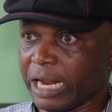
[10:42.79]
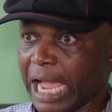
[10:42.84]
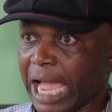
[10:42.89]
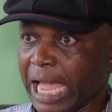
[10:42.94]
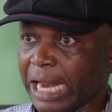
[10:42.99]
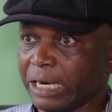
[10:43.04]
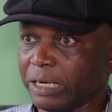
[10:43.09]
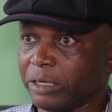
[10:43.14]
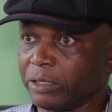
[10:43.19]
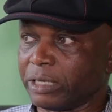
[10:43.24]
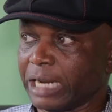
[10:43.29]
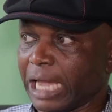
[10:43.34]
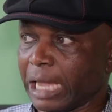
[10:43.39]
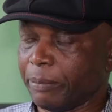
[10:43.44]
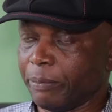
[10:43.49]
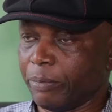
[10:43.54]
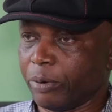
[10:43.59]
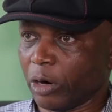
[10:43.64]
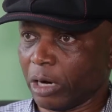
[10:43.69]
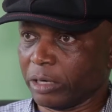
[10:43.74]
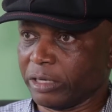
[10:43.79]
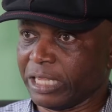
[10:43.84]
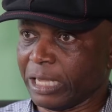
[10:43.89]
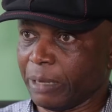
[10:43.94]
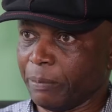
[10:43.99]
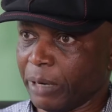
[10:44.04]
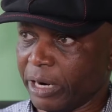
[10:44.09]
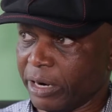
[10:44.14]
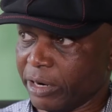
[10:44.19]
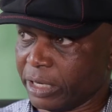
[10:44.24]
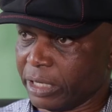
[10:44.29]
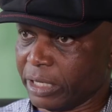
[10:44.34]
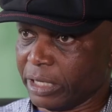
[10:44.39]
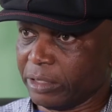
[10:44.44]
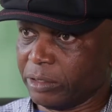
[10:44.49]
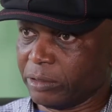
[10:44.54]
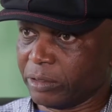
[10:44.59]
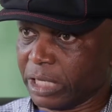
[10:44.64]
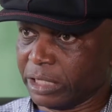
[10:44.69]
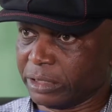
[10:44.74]
and I brought the American
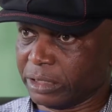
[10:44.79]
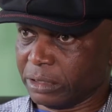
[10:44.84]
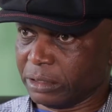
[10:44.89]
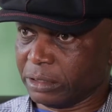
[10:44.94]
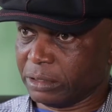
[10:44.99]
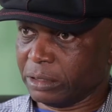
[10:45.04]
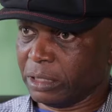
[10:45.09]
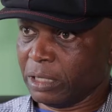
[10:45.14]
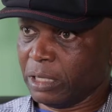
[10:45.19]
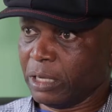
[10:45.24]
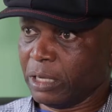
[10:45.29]
education